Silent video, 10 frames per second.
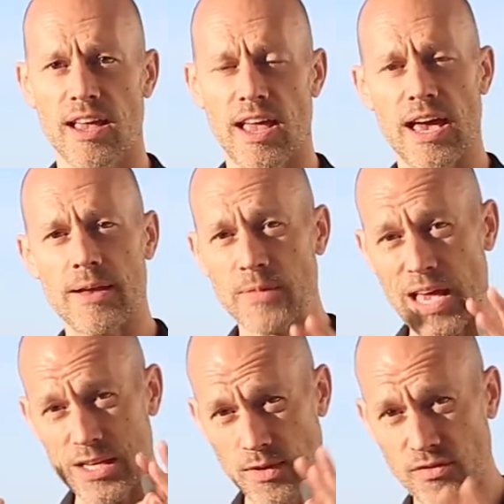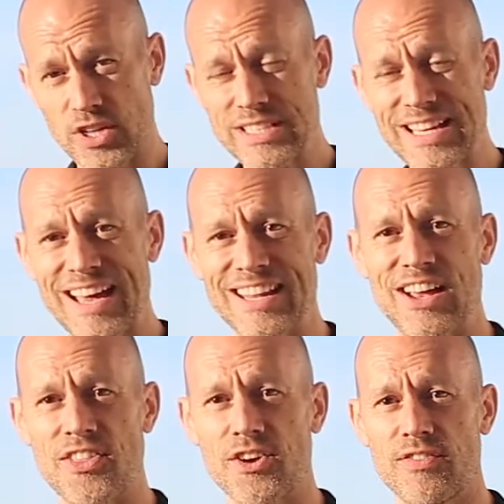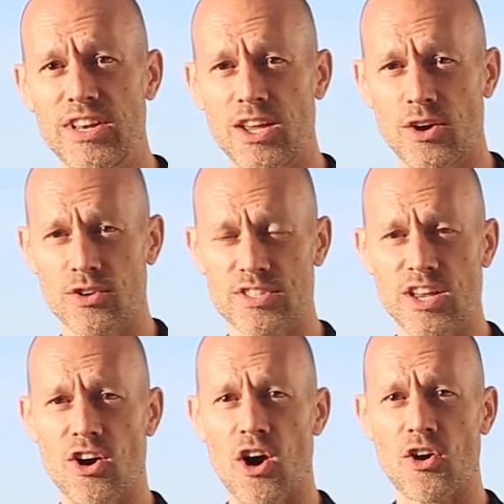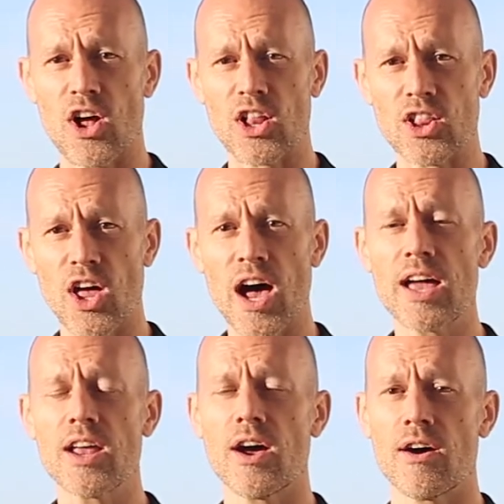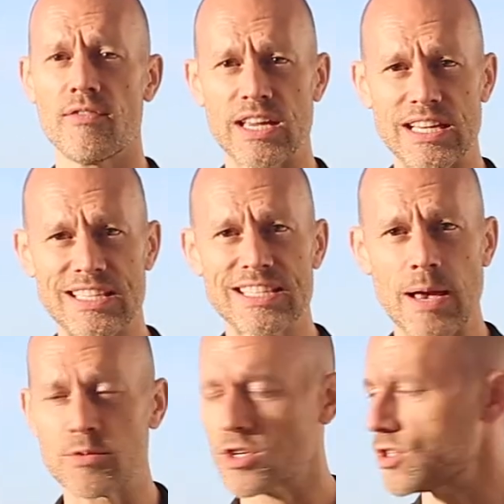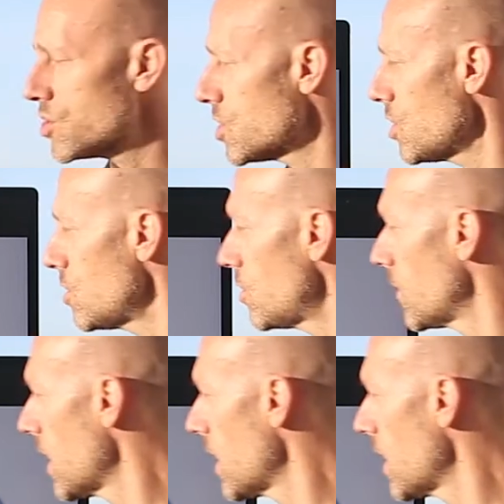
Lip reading: And as we've looked at in other videos, there are a lot of exceptions to